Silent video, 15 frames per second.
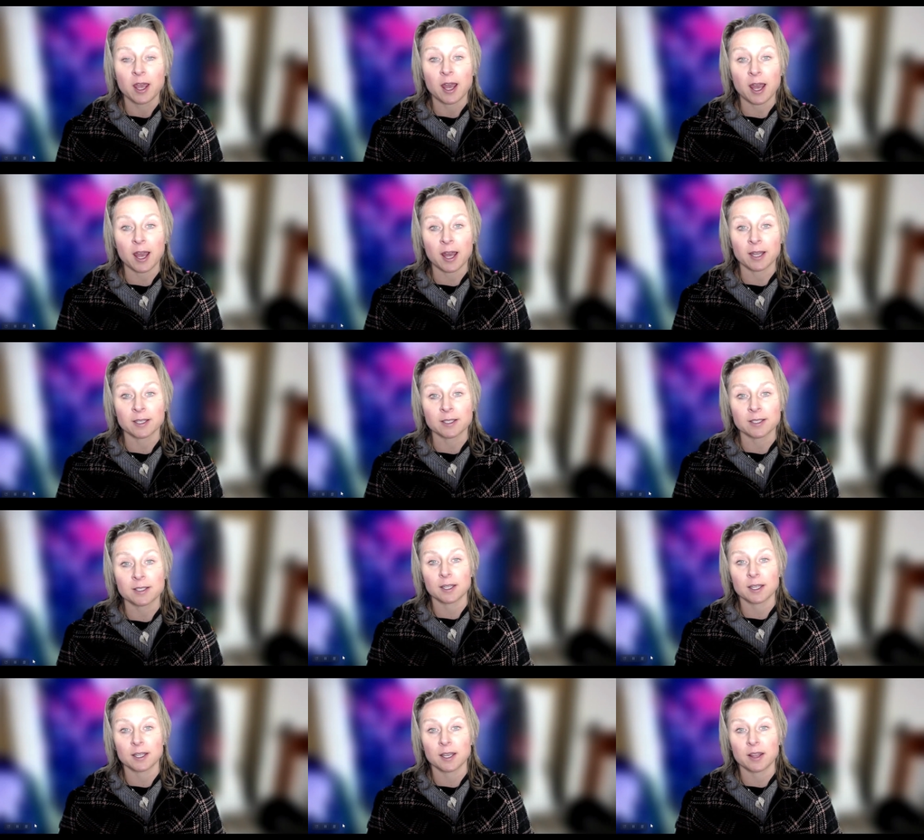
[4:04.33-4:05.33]

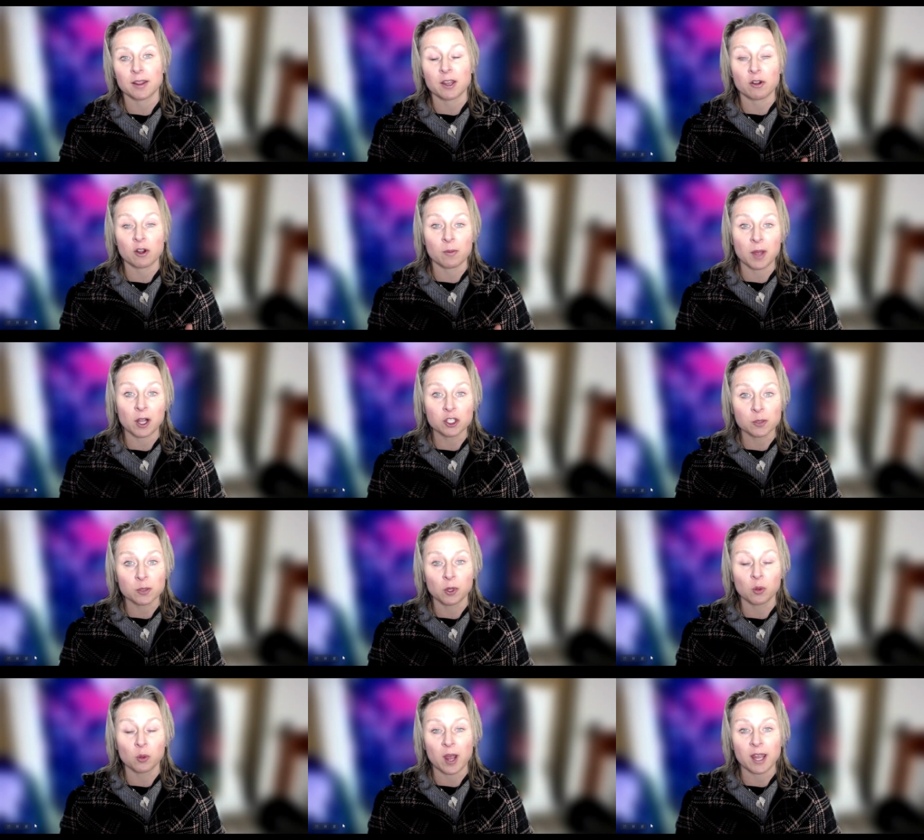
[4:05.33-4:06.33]
and there are
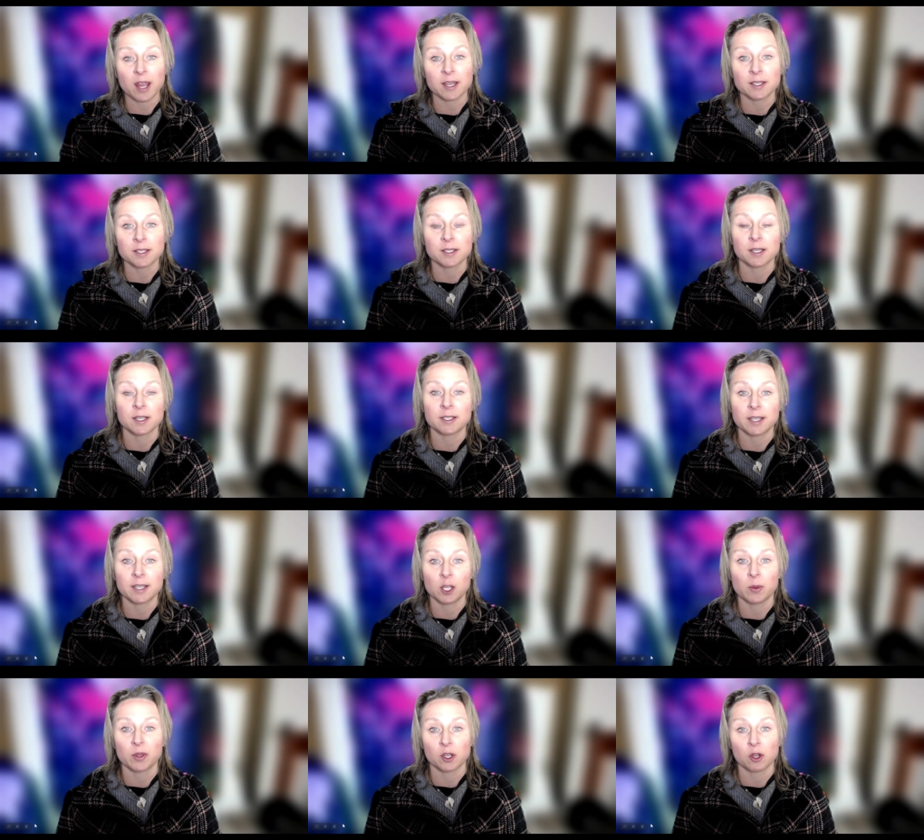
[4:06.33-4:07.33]
multiple ways to
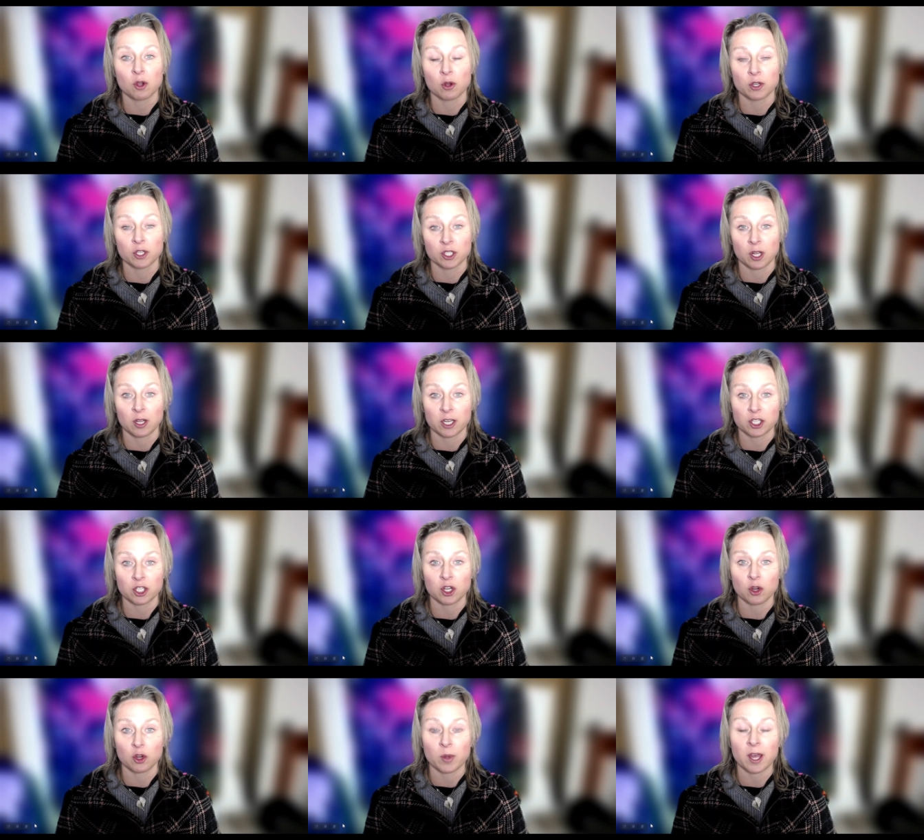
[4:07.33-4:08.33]
deal with the cortisol
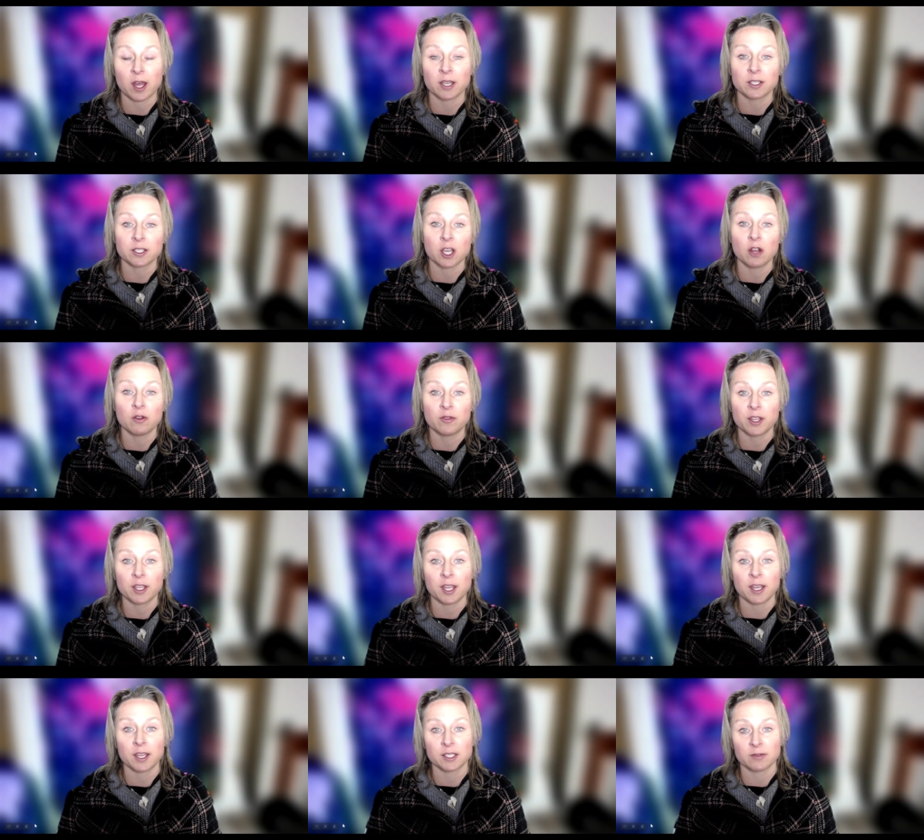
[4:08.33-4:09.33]
issue, and over the
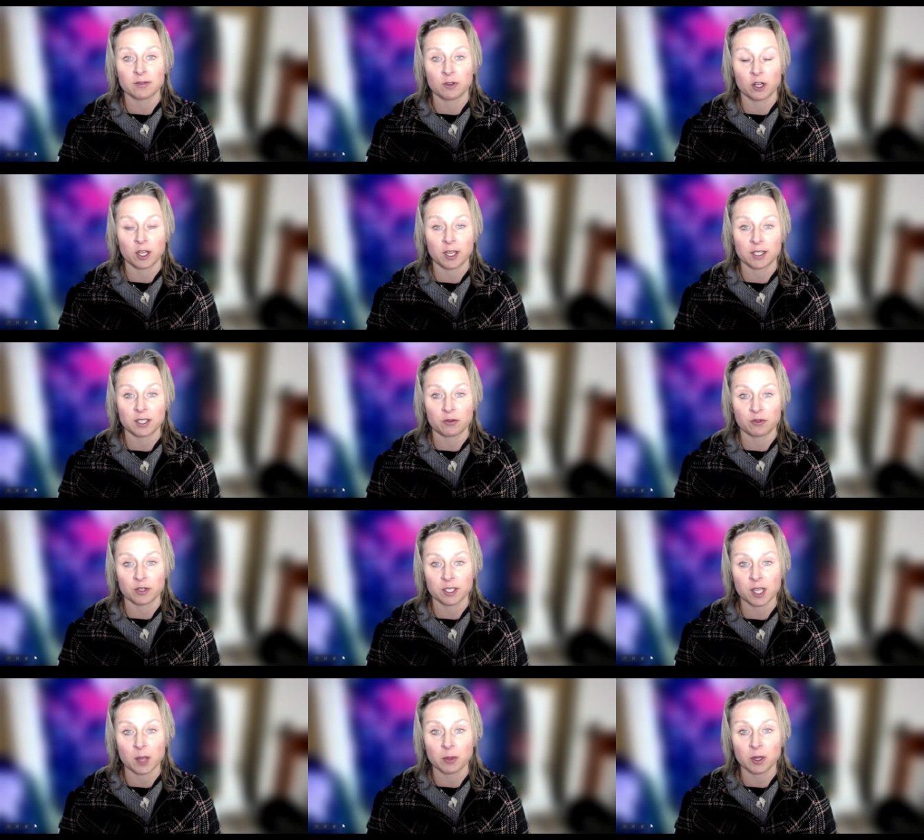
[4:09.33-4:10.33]
years of looking at
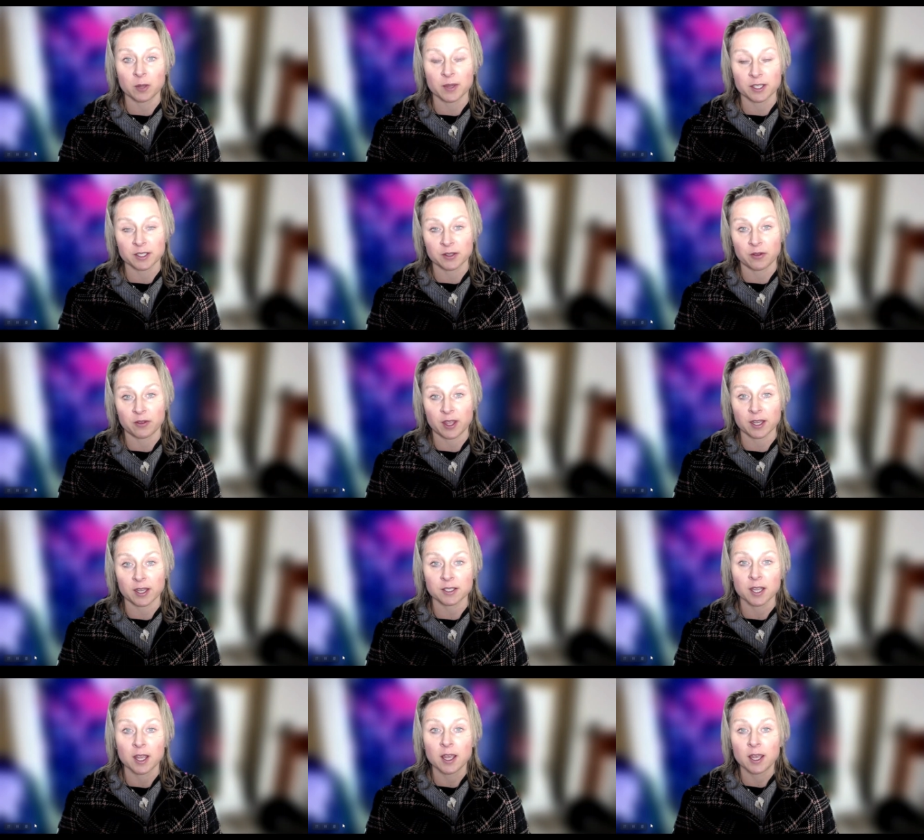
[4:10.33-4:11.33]
different supplements and
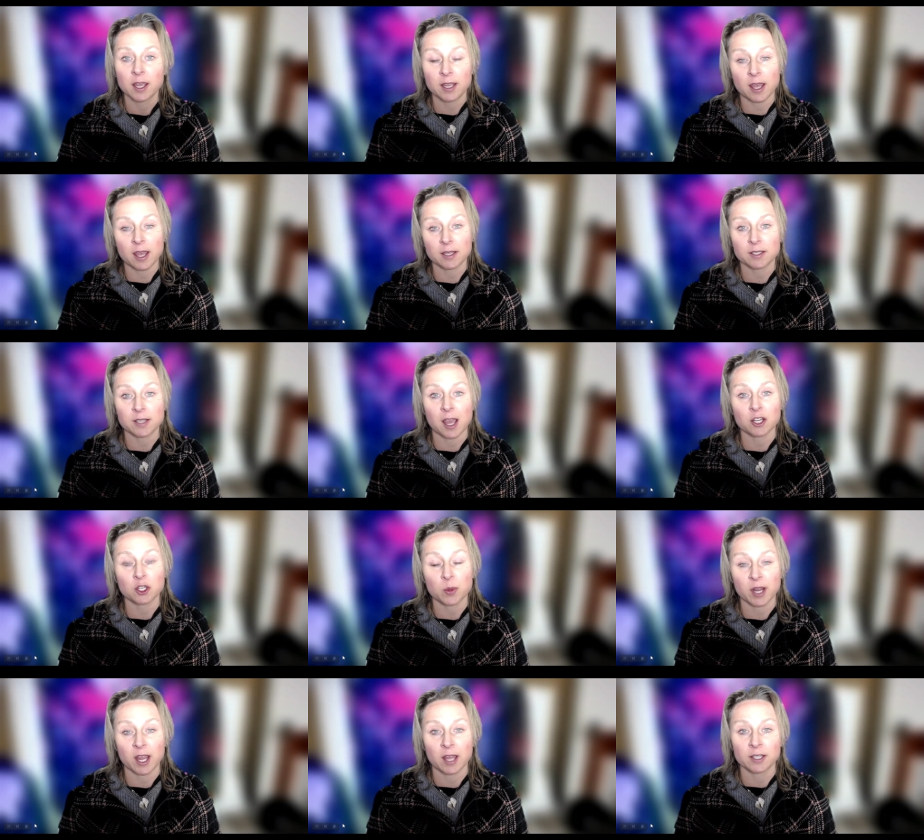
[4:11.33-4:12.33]
things, yes,
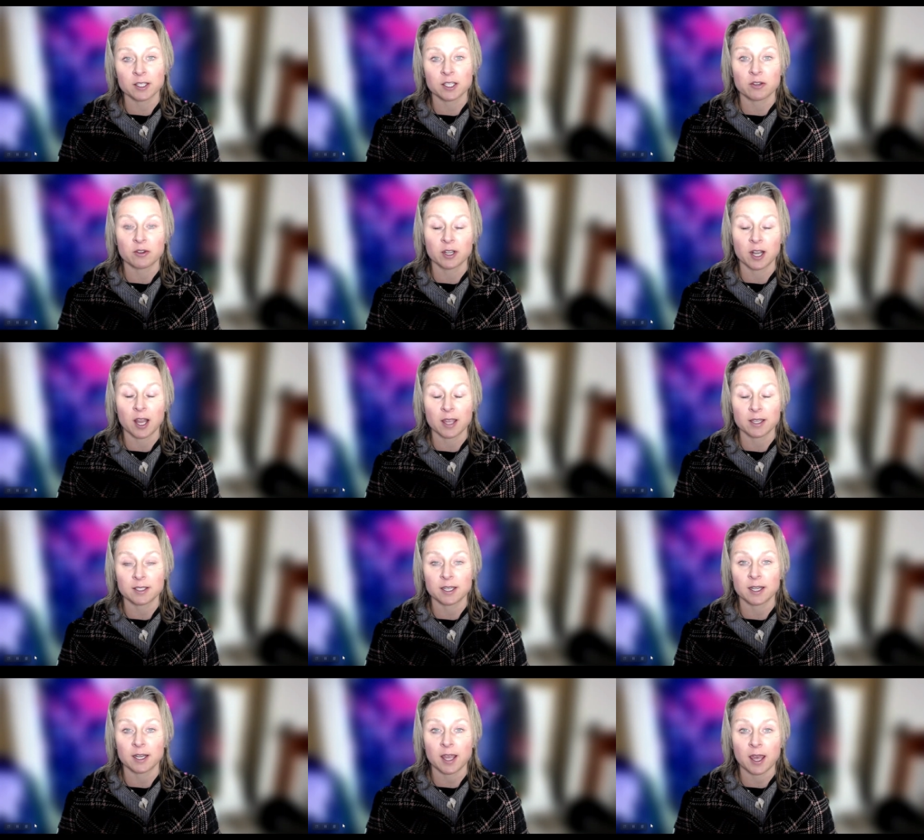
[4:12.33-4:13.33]
ashwagandha and
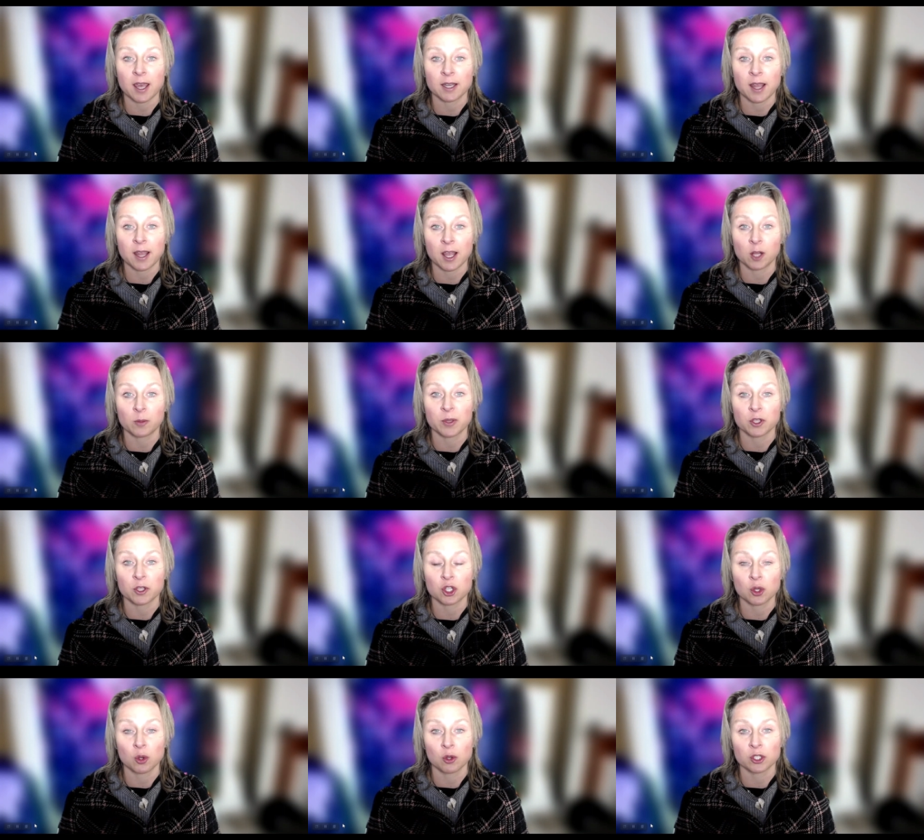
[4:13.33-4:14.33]
glycine can help in the
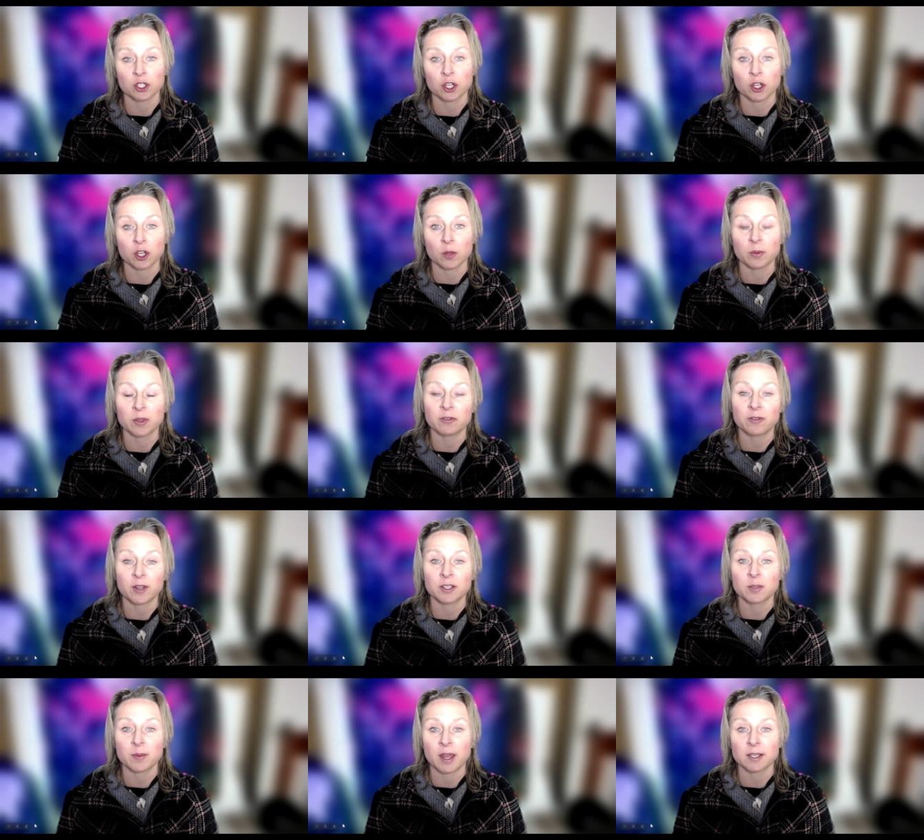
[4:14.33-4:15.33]
short term, but
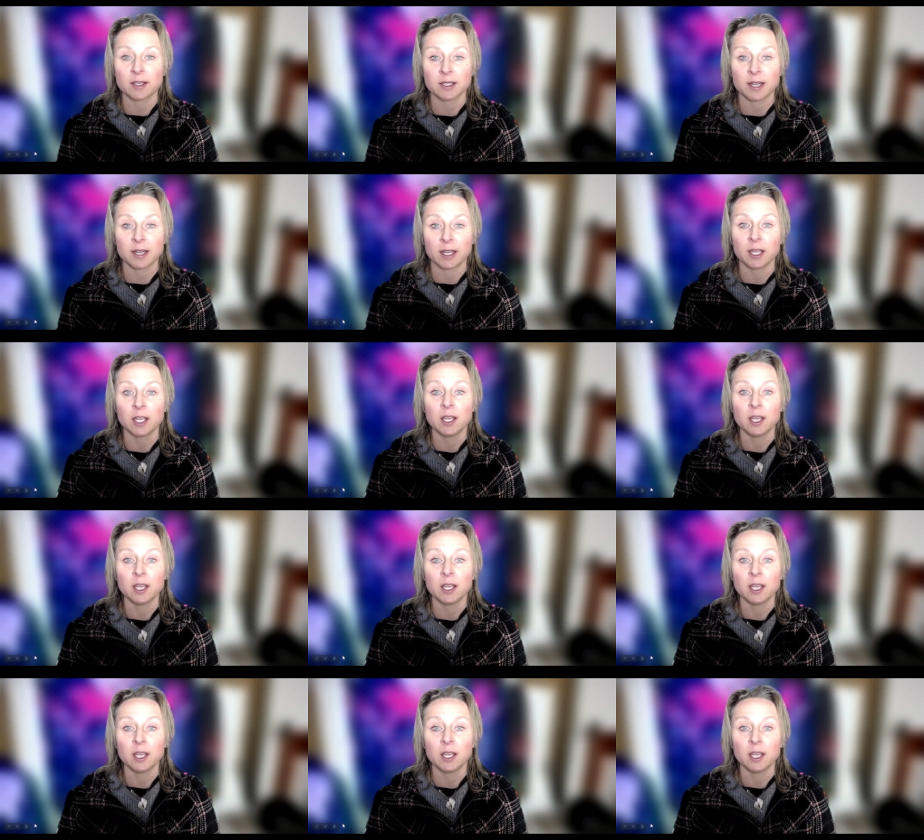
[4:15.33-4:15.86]
fundamentally,